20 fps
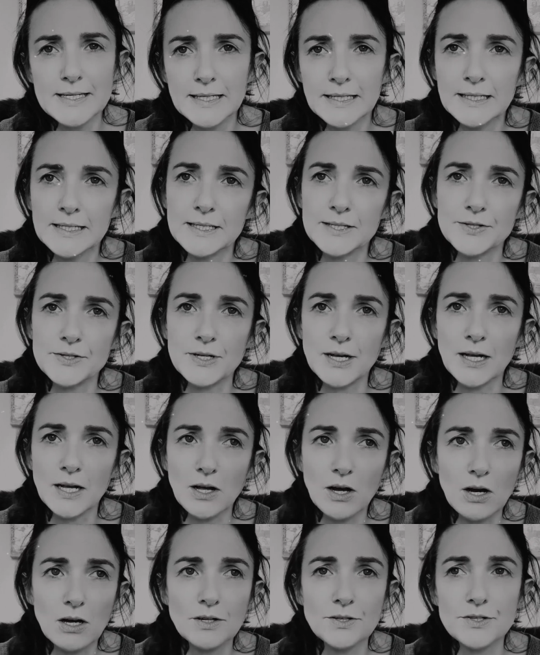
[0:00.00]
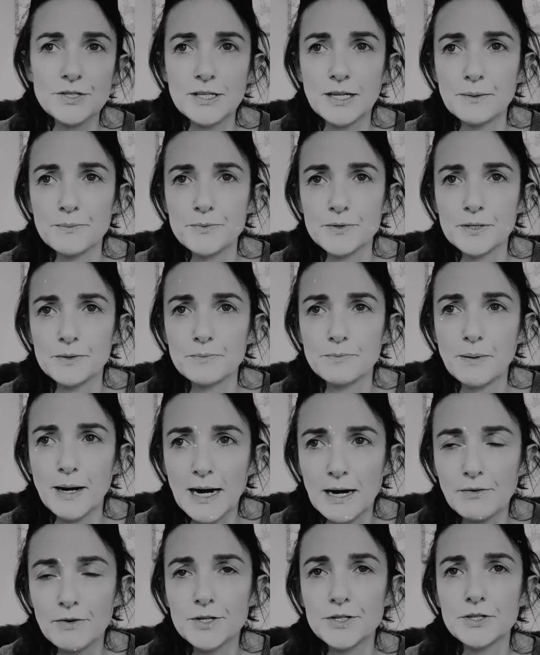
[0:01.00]
ideas and concepts
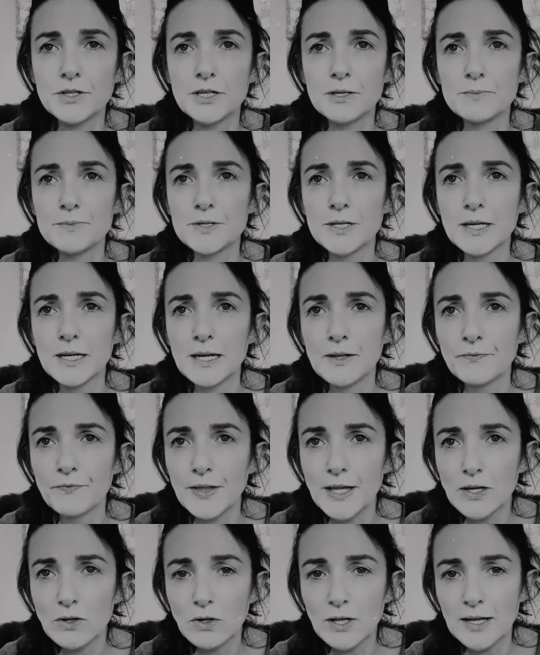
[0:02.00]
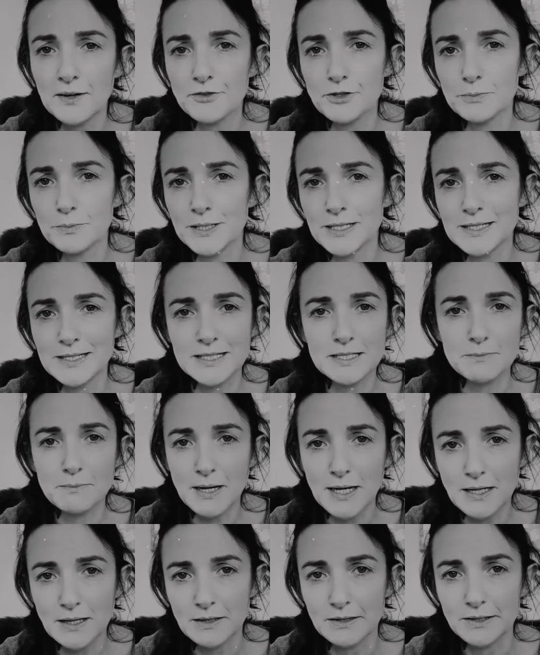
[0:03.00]
and paradigms, they all have to be
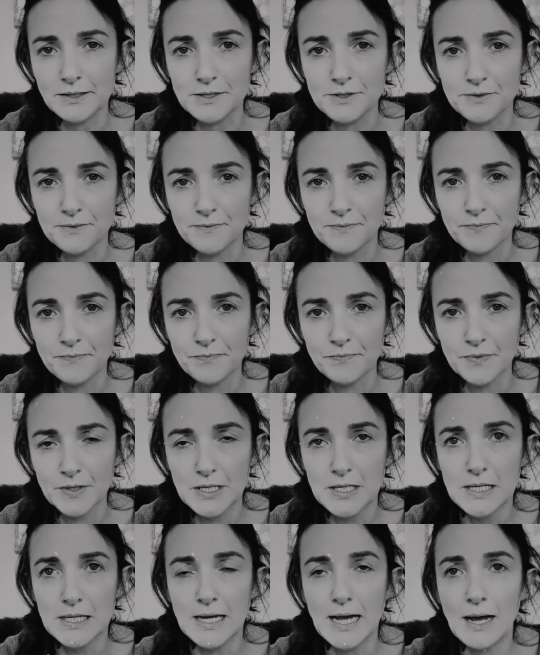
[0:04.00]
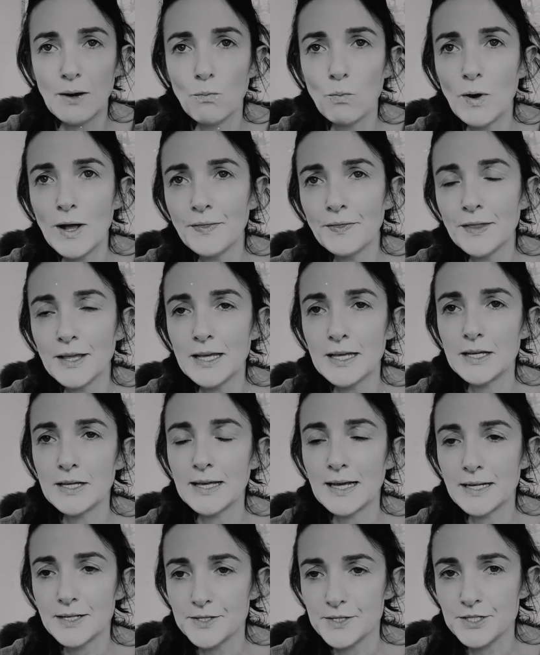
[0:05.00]
dismantled. And when
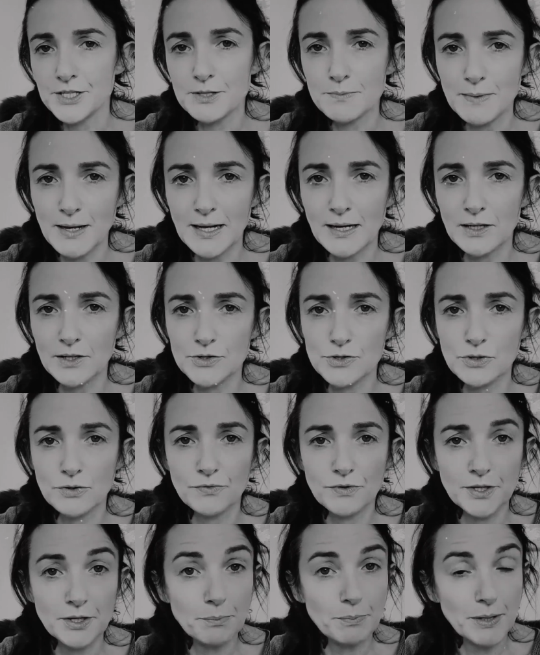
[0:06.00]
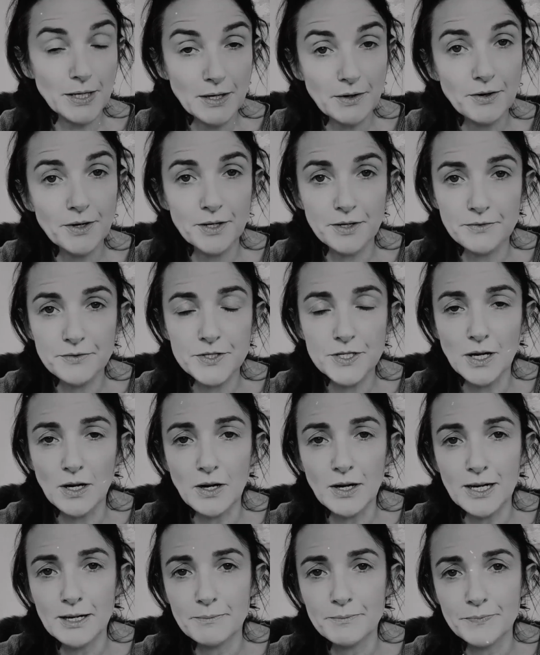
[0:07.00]
they get dismantled over a period of
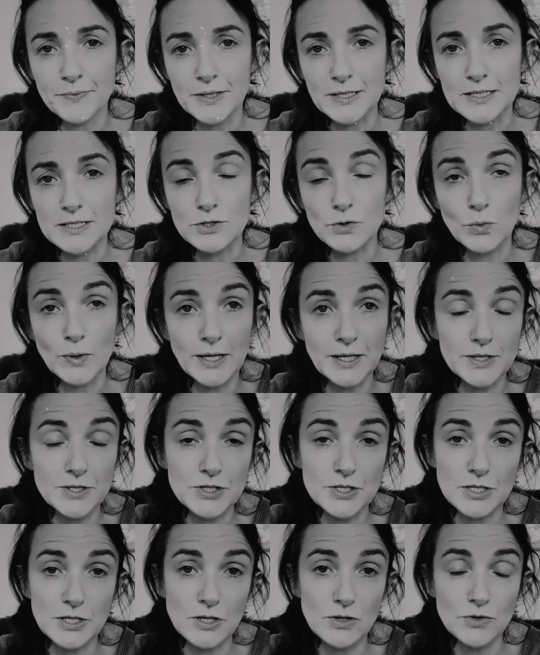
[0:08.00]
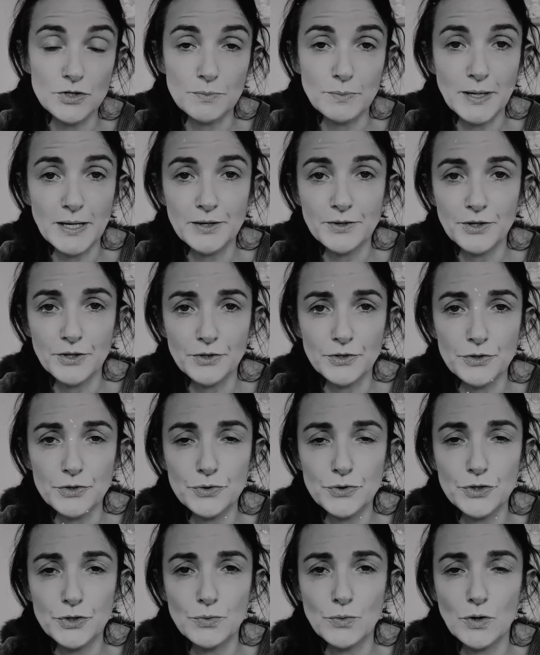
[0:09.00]
time, it's quick and slow depending
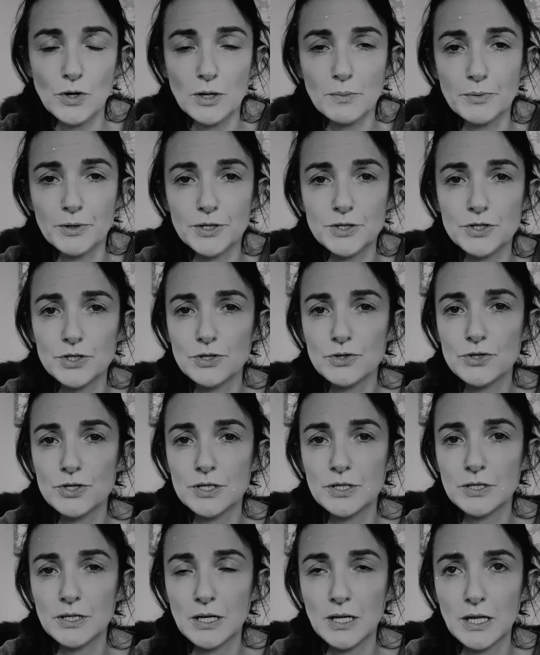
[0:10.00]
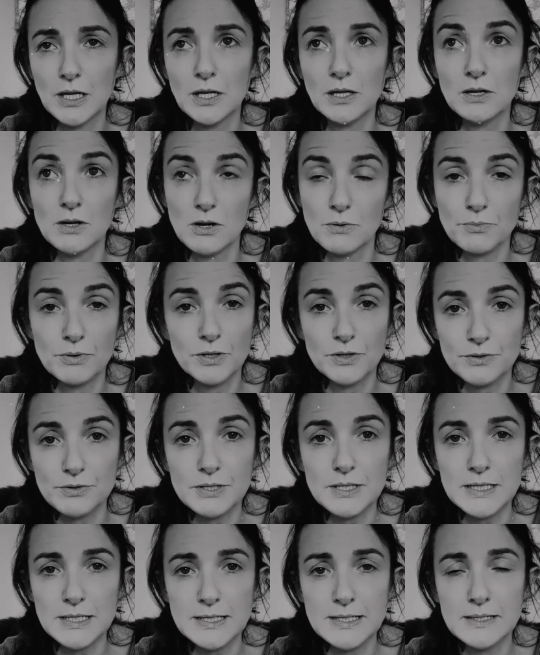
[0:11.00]
on who you are, but it's usually a long
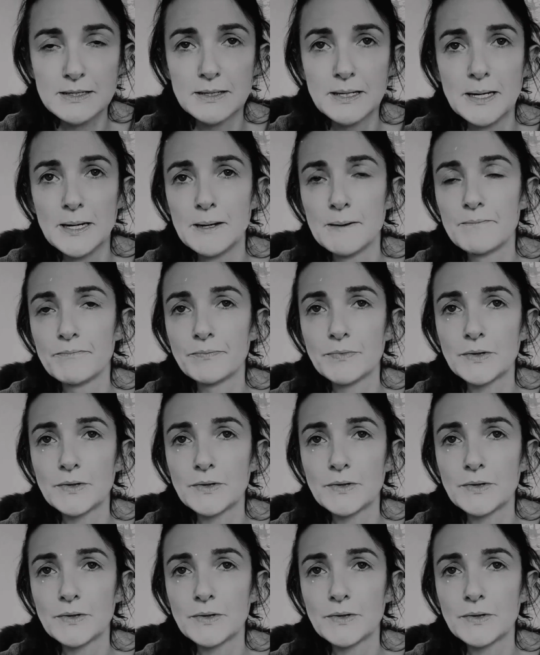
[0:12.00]
process